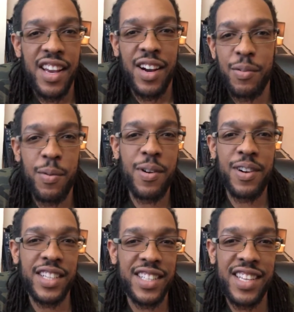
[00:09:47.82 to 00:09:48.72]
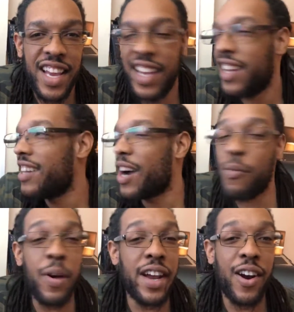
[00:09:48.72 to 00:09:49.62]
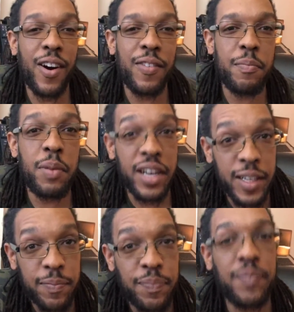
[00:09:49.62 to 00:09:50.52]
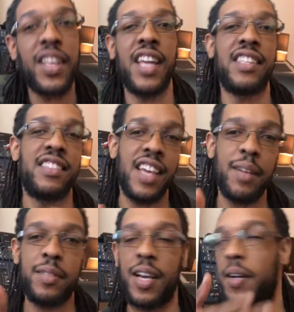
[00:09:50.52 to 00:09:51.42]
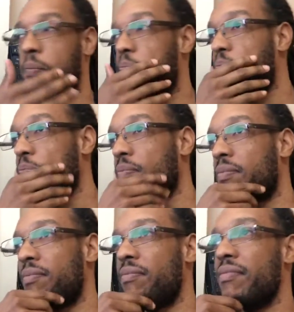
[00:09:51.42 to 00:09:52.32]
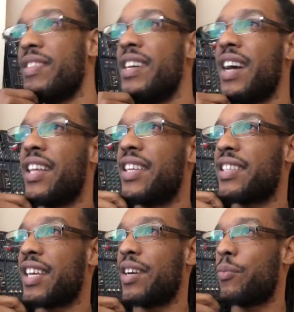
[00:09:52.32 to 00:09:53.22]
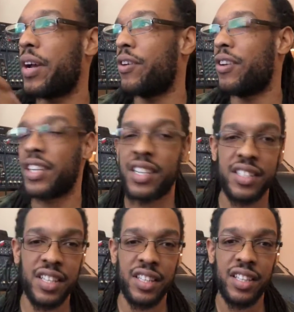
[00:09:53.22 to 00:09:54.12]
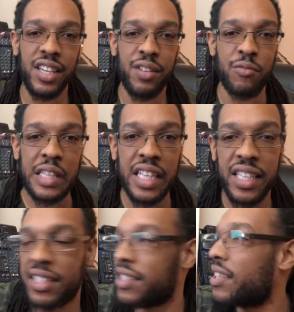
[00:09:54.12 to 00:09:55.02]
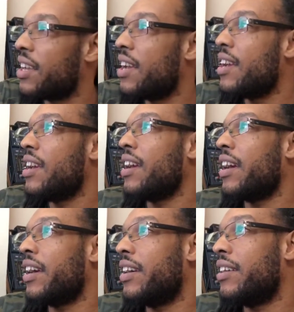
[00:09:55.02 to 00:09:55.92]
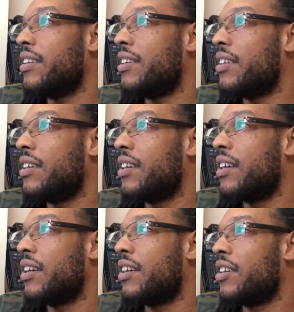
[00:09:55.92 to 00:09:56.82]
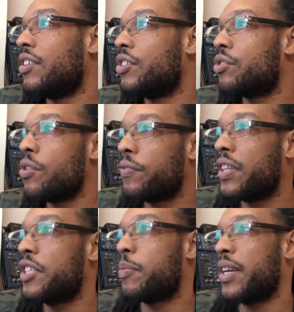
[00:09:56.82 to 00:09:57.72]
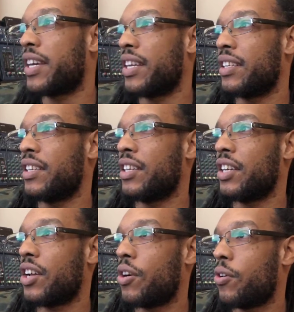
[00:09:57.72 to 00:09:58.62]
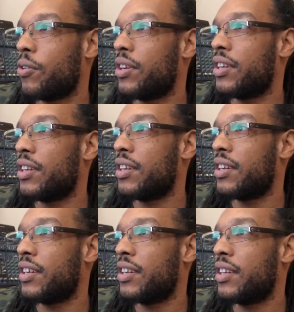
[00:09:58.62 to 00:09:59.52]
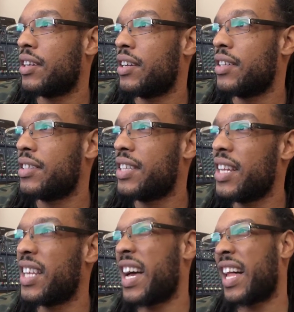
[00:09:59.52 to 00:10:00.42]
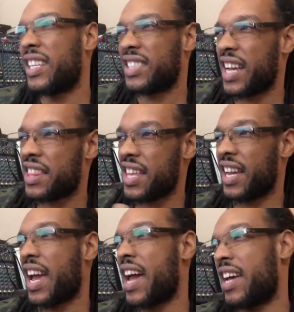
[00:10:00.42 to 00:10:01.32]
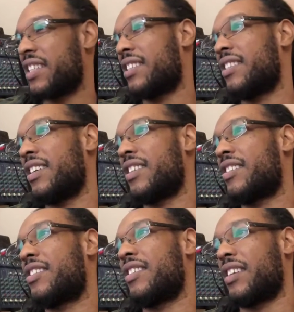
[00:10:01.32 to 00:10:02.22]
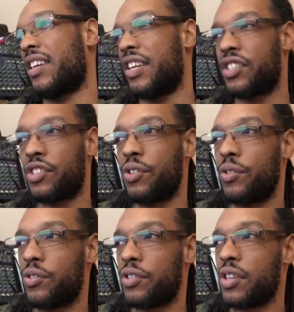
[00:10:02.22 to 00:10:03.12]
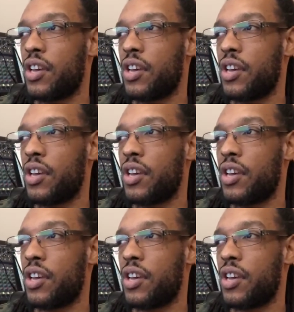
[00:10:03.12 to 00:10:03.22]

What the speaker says: word a day. I'm way off. But at the same time, I think that I'm way on, because it relates. And truthfully speaking, you know, teleology, I think, has its issues